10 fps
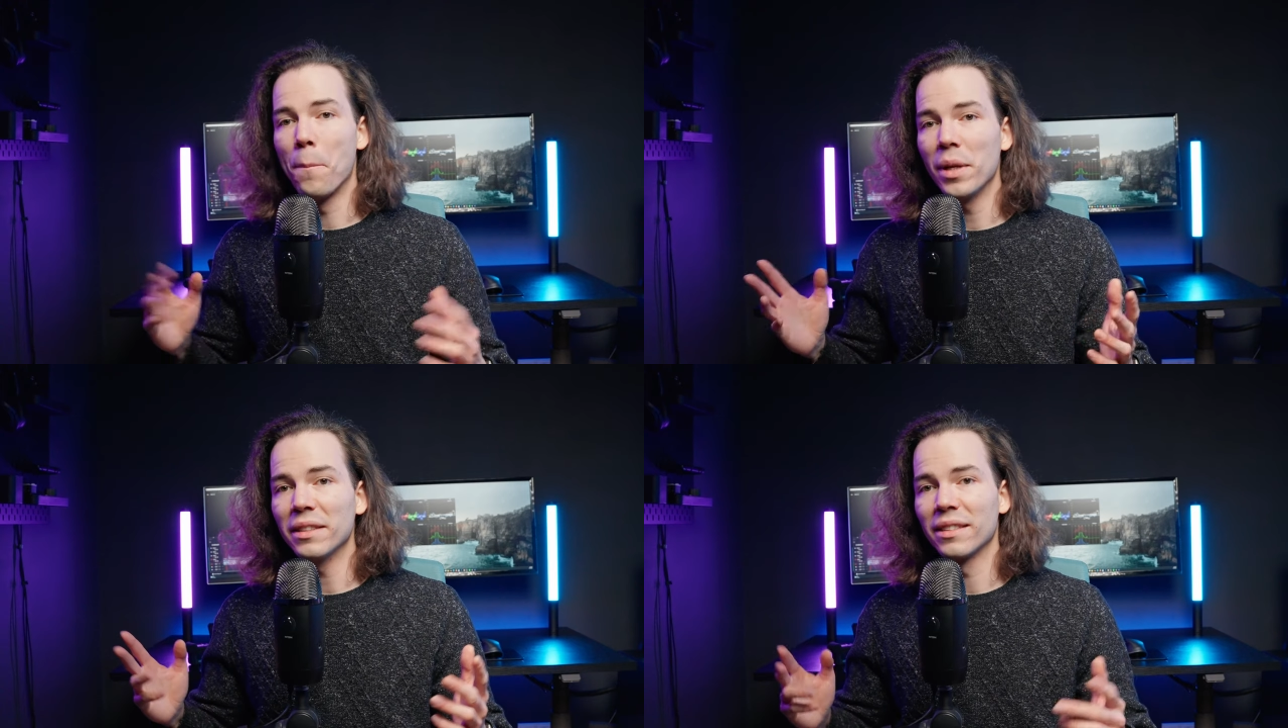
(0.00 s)

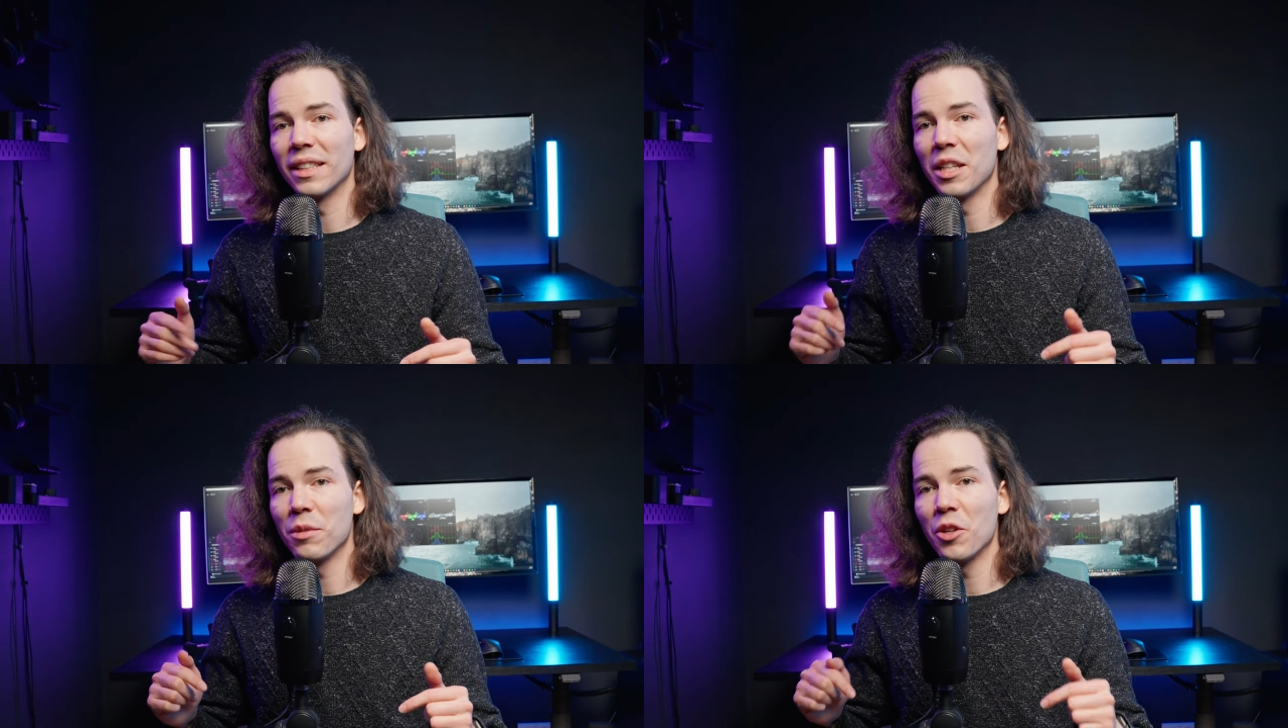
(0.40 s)
Please
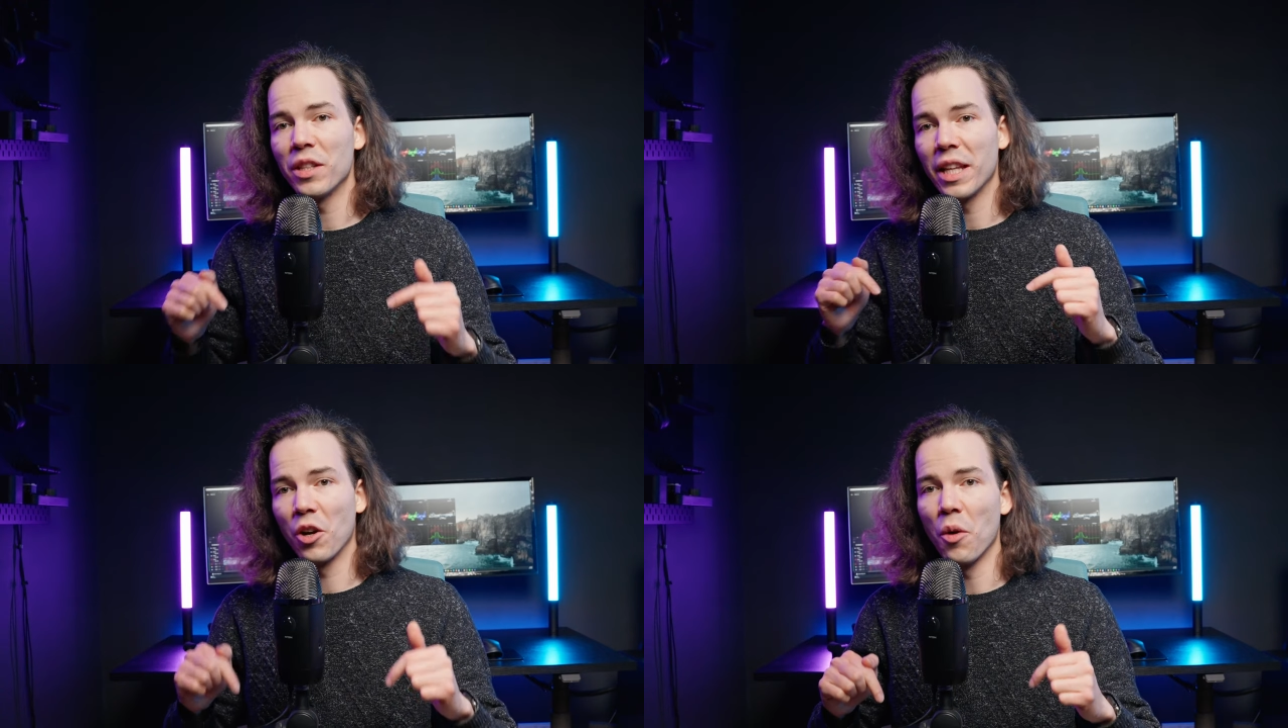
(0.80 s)
let me know
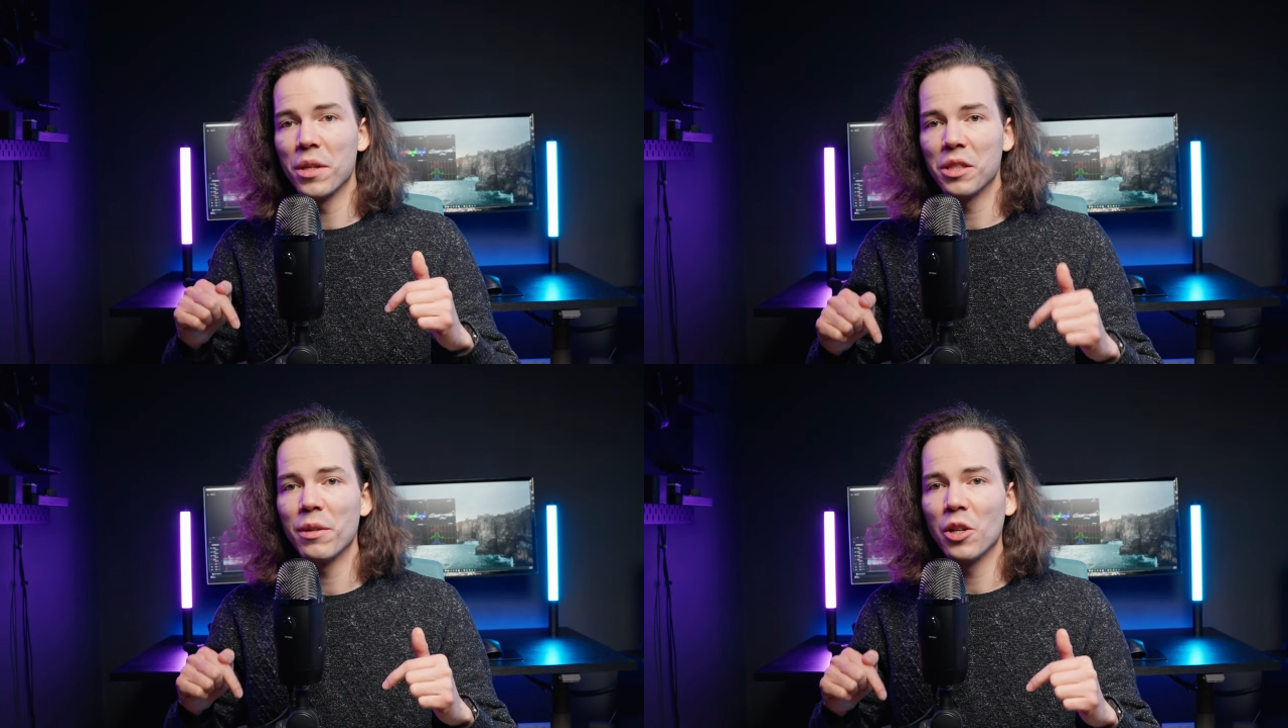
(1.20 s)
in the
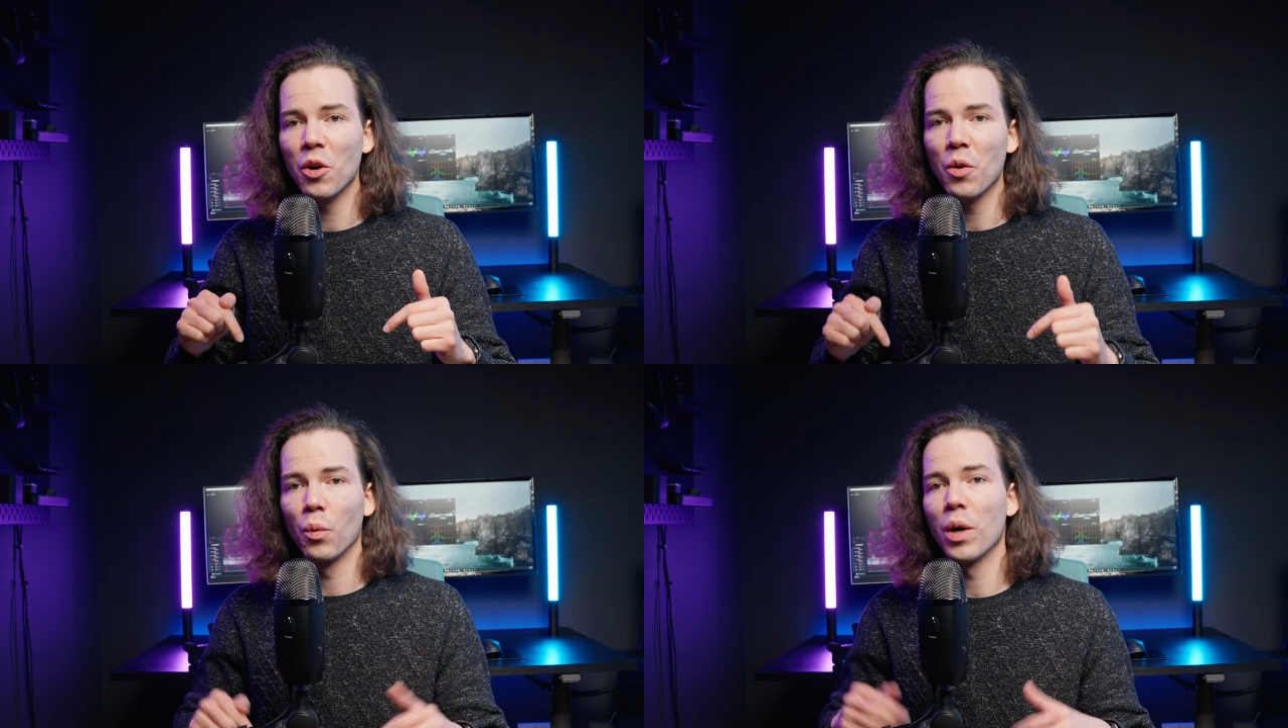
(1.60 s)
comments
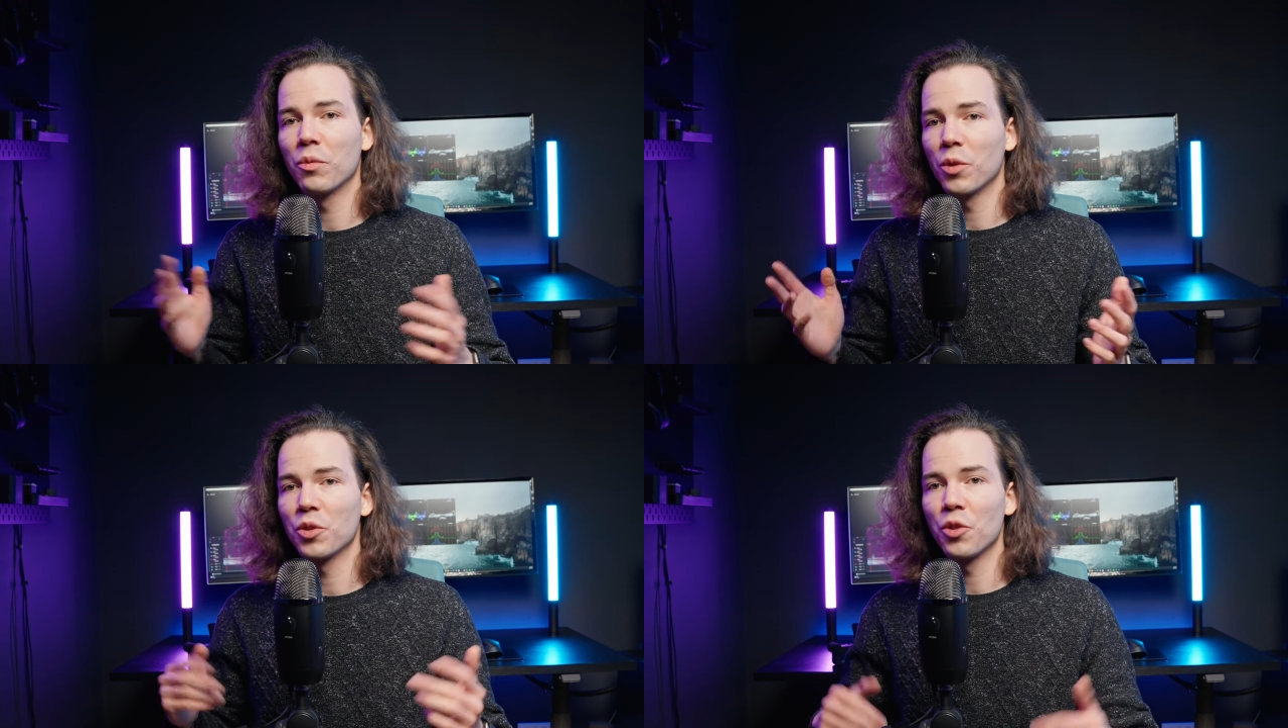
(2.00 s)
below
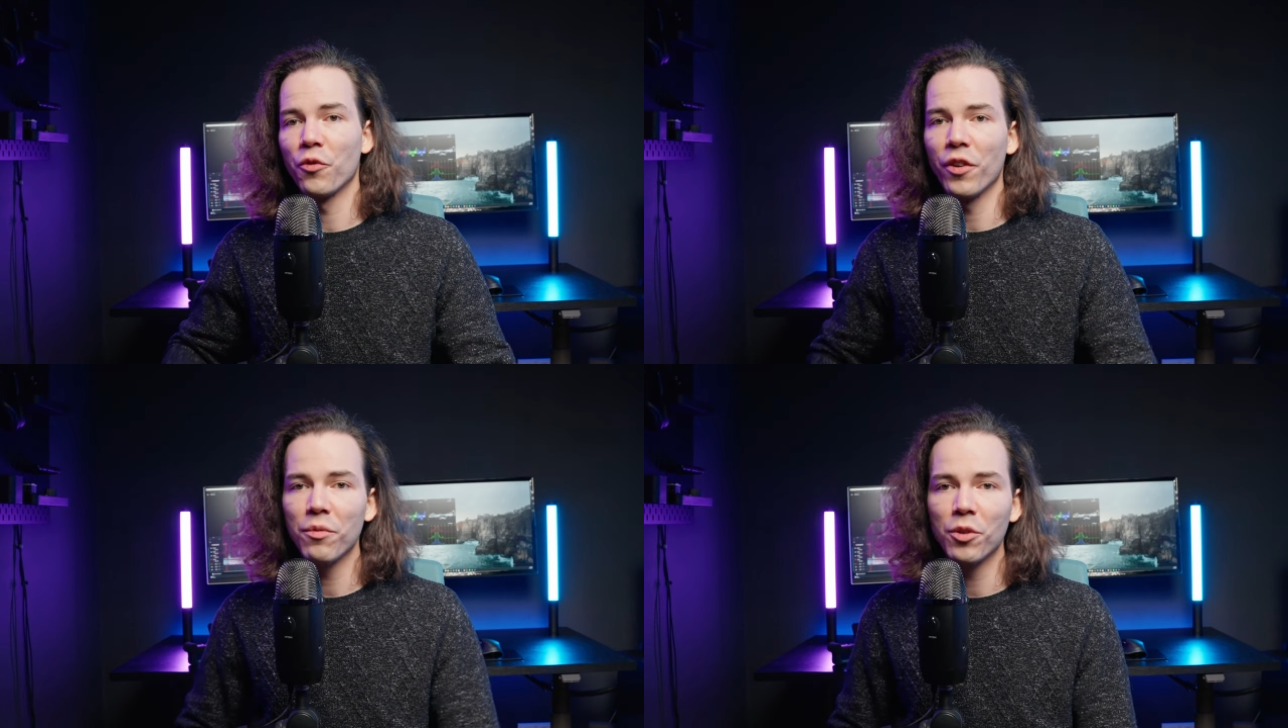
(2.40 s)
what was your
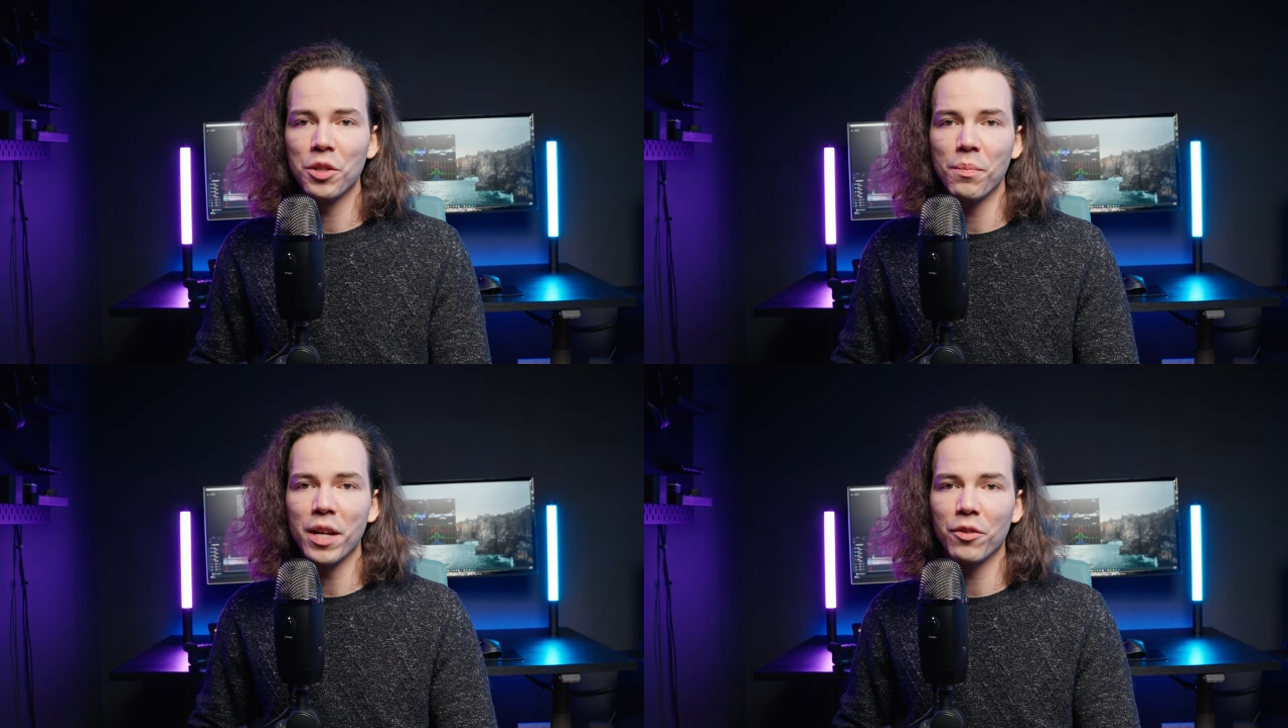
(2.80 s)

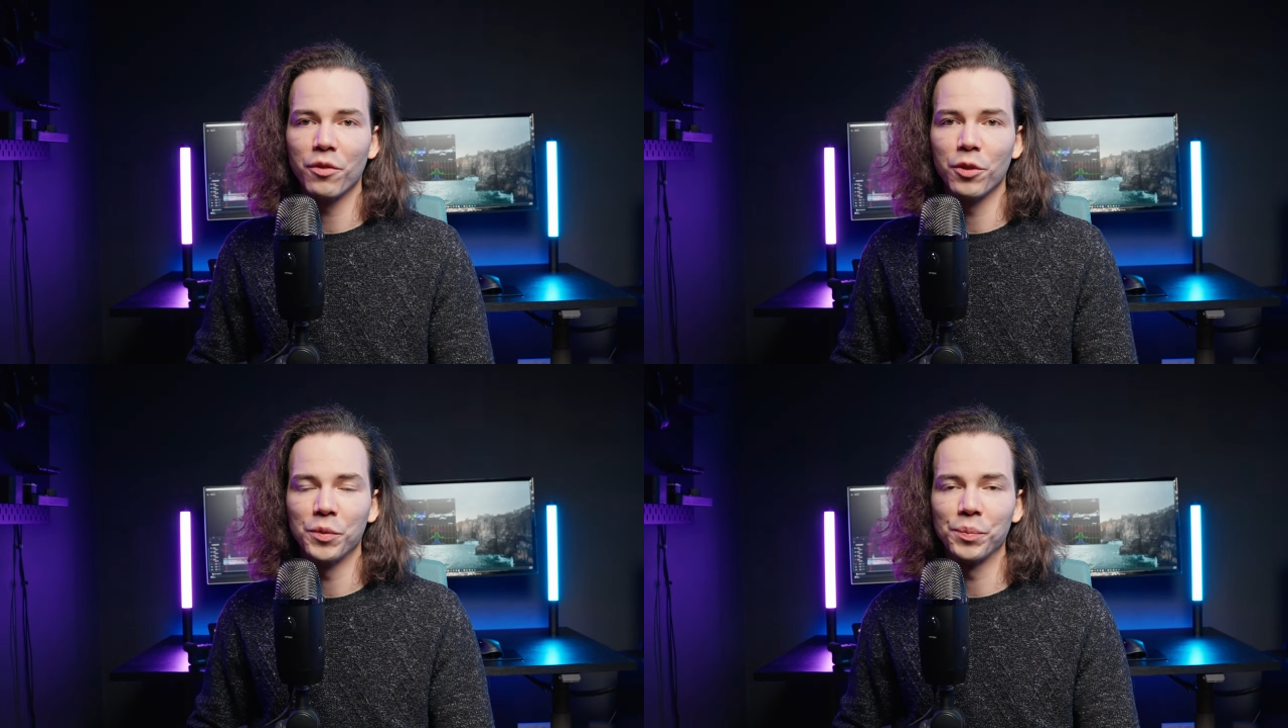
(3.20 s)
favorite
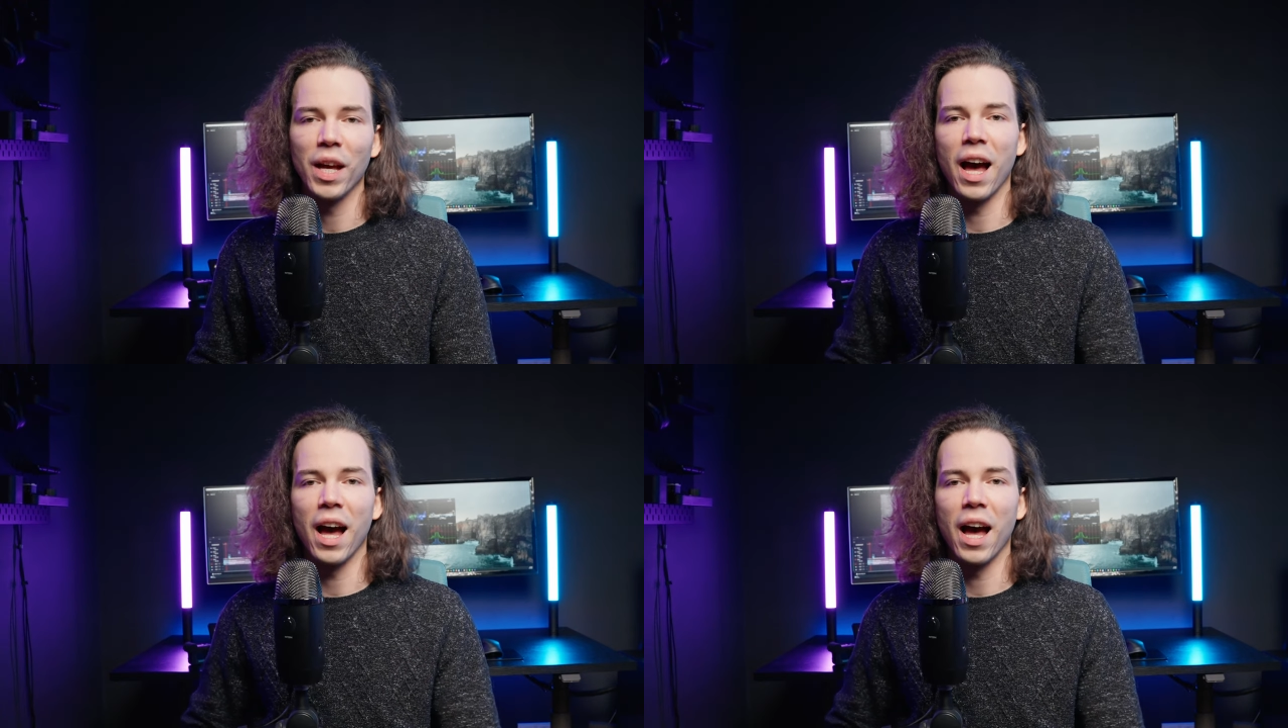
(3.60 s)
microphone